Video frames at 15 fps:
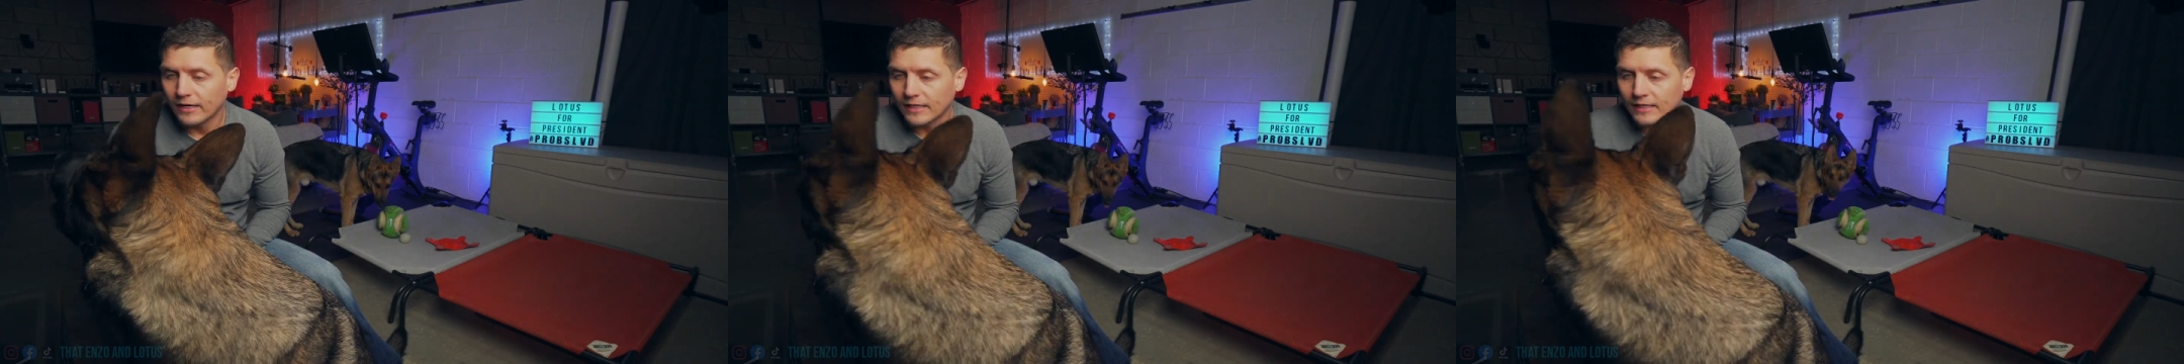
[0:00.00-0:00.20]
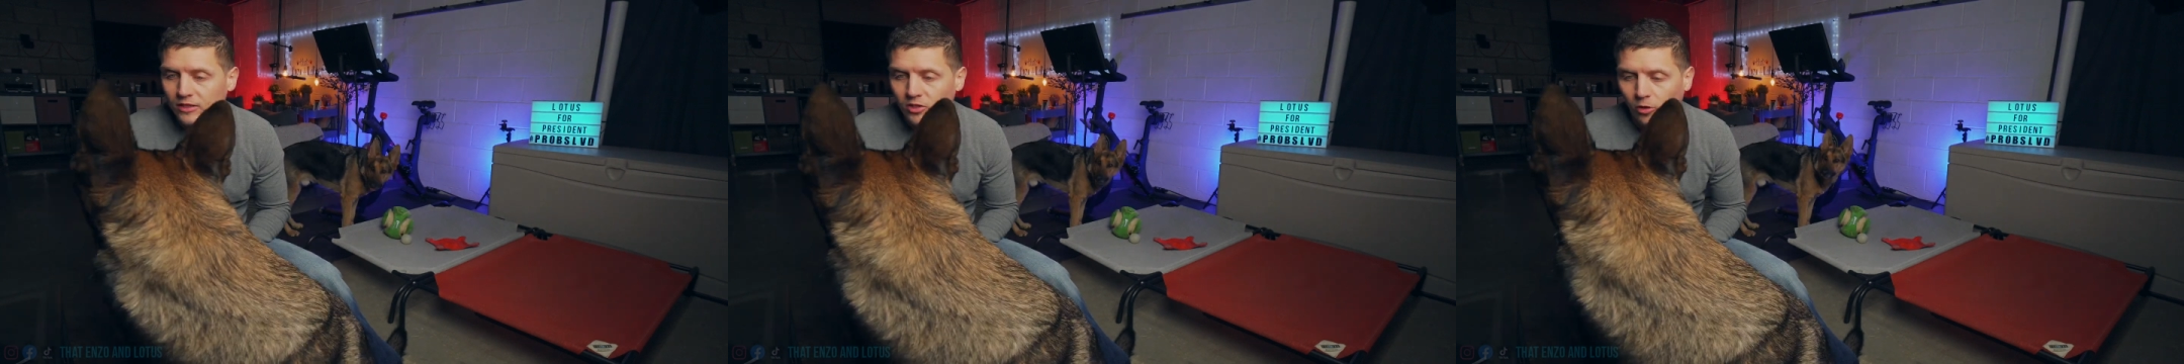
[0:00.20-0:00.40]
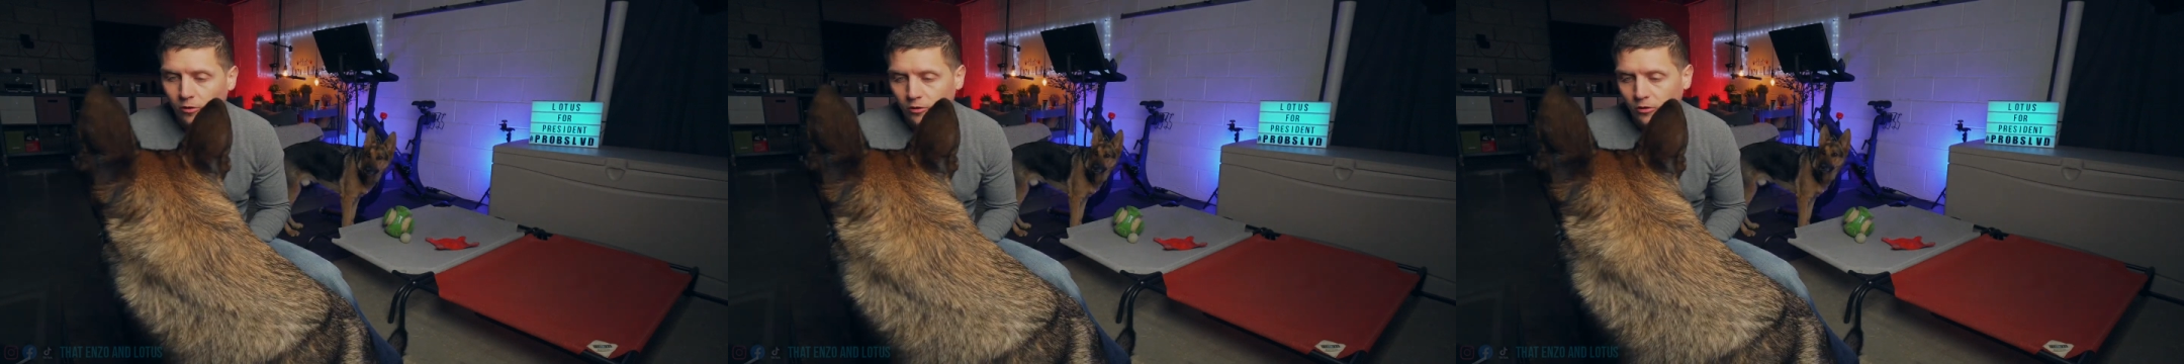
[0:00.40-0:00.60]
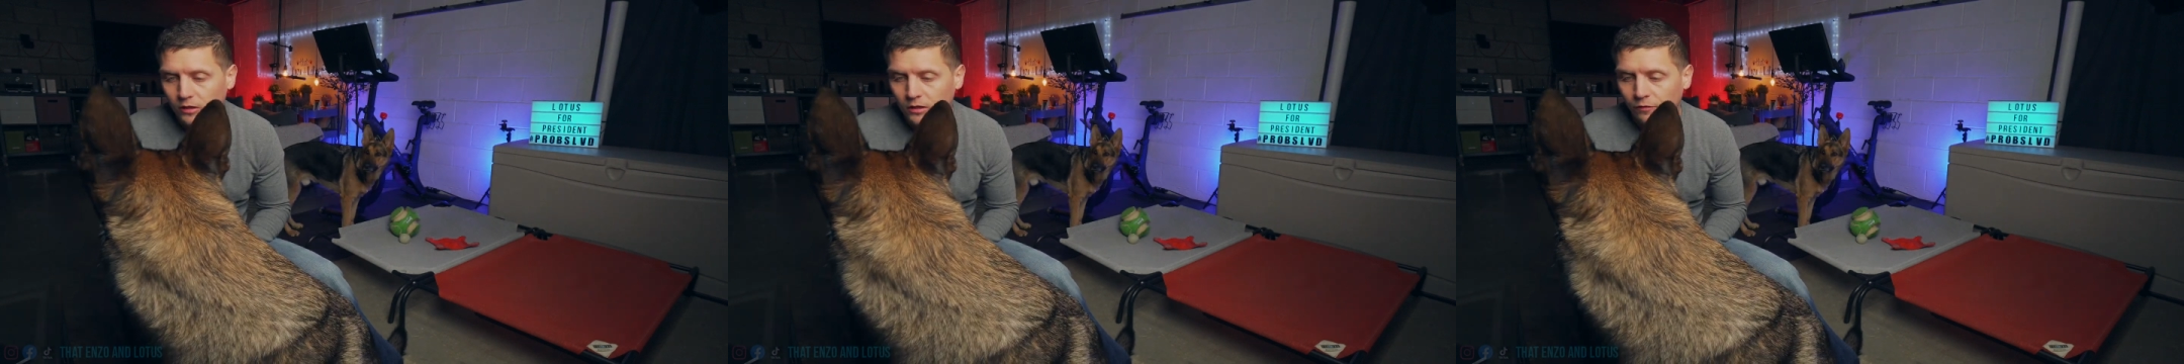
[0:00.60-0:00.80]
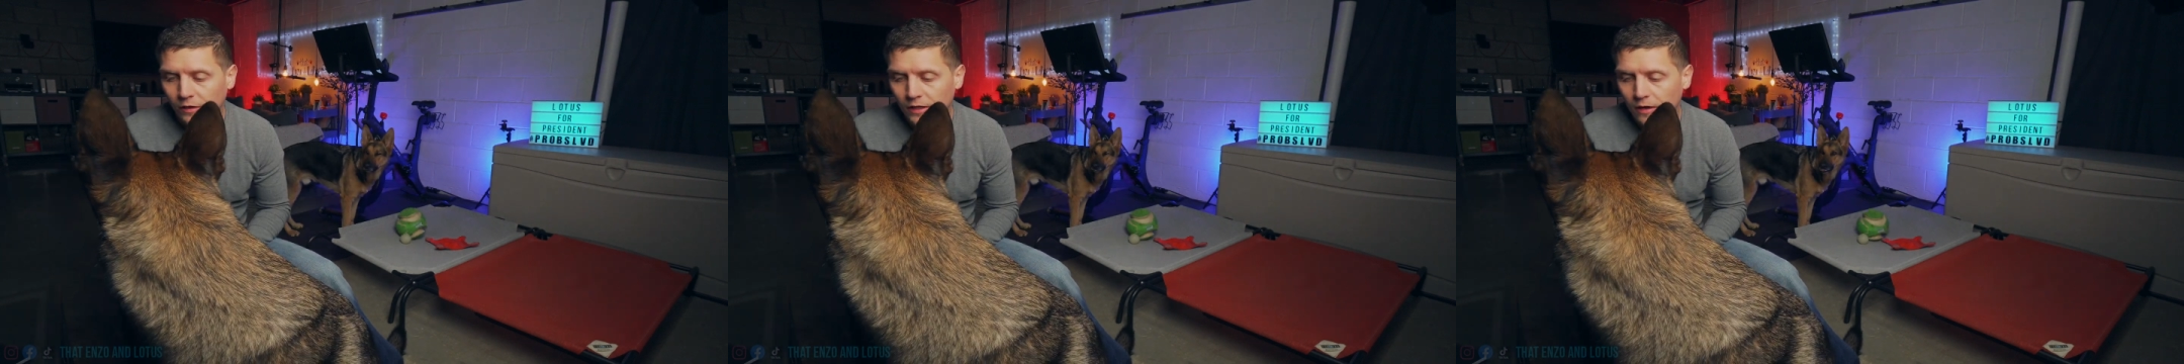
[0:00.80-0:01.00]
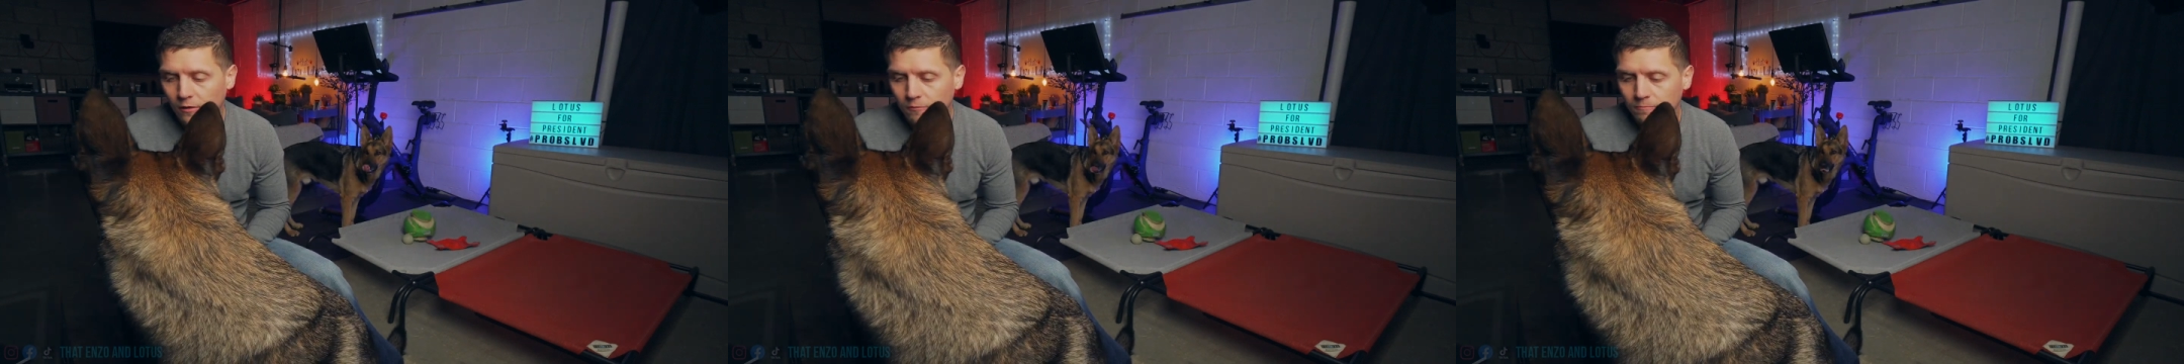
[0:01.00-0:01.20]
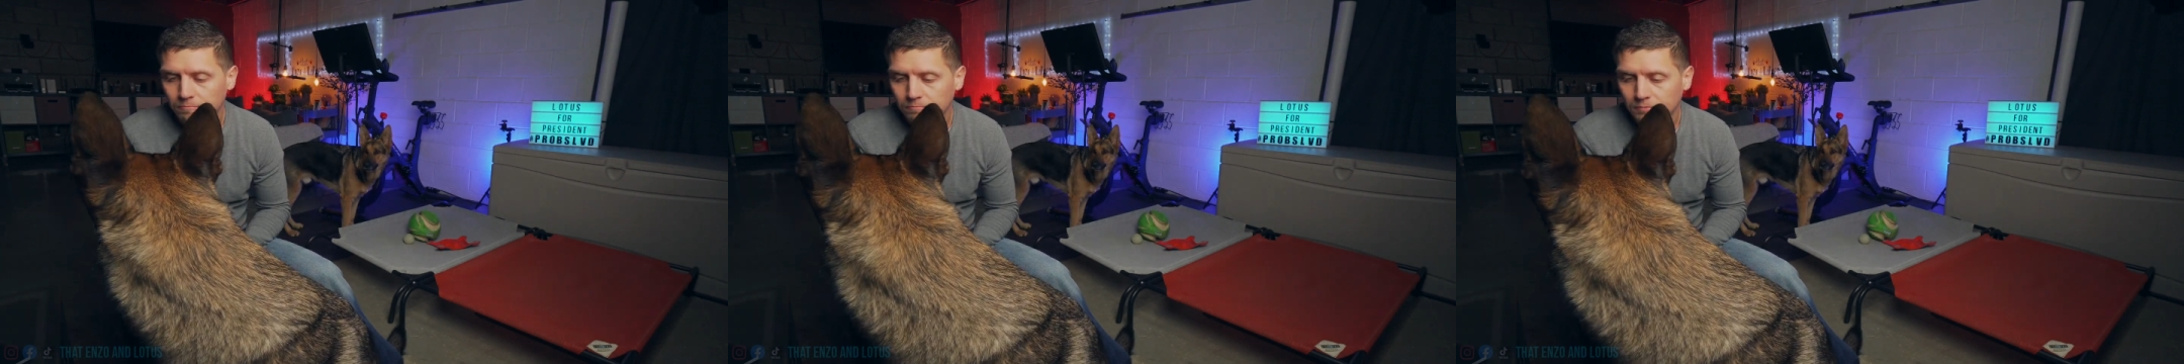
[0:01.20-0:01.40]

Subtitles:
to get started on this video?